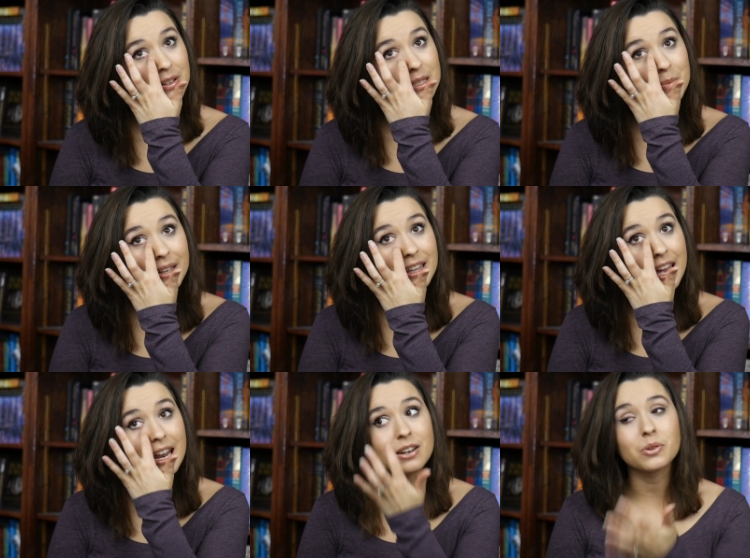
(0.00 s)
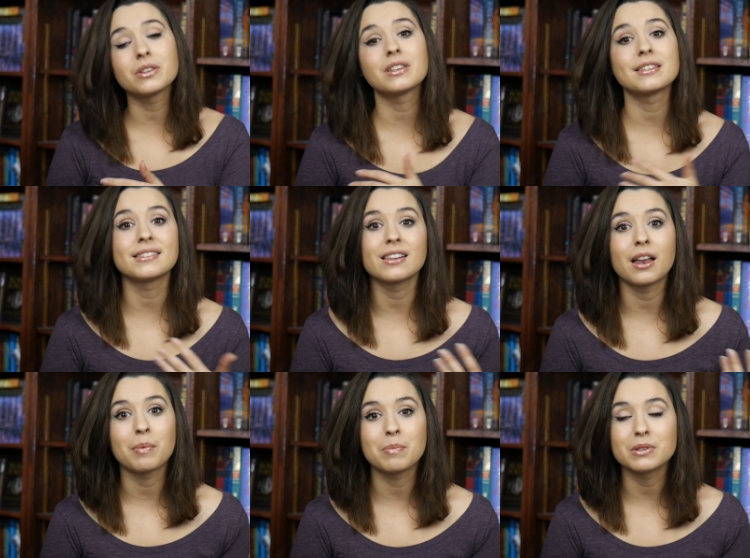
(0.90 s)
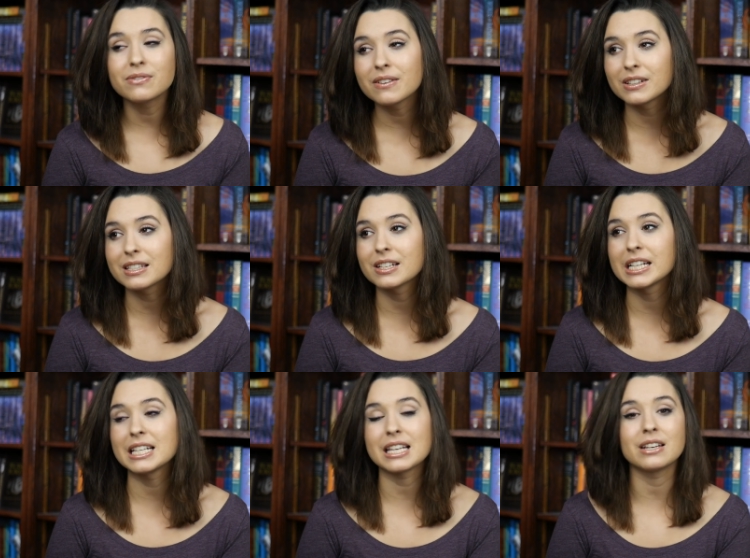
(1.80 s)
respect that. I know that this is a lot of people's favorite series.